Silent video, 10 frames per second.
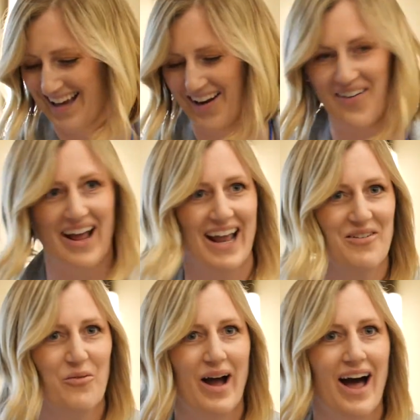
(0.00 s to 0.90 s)
All right,
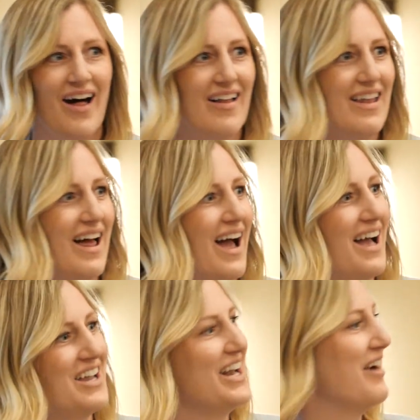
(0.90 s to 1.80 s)
well,
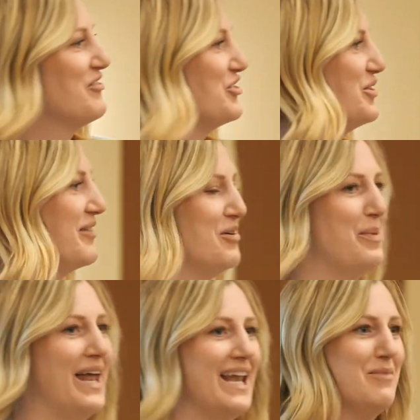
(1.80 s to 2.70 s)
good afternoon,
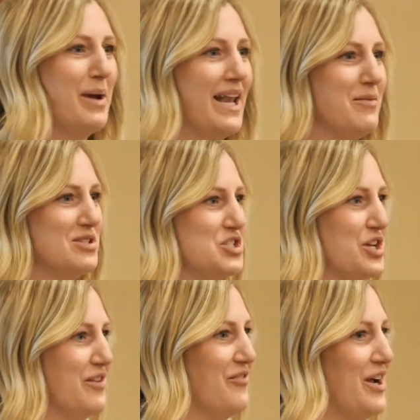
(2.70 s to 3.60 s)
everybody. My name is
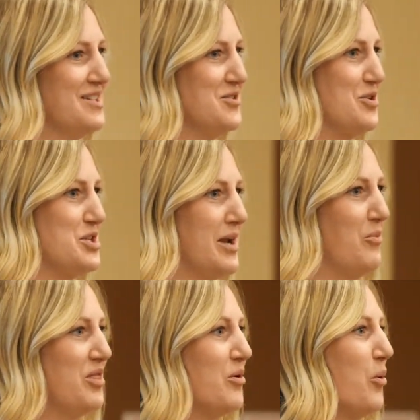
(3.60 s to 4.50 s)
Jennifer Eskridge, and I'm
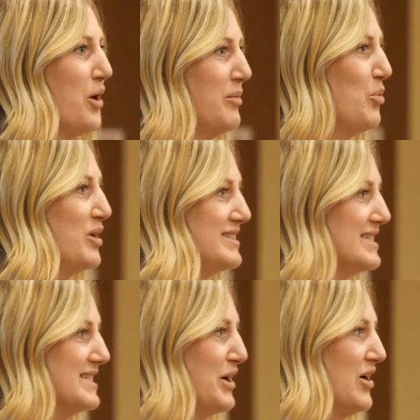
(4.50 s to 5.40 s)
with the Oregon Poison
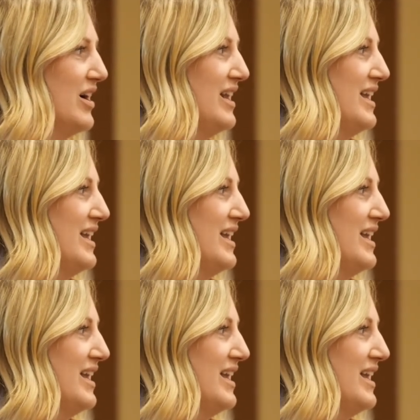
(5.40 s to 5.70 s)
Center.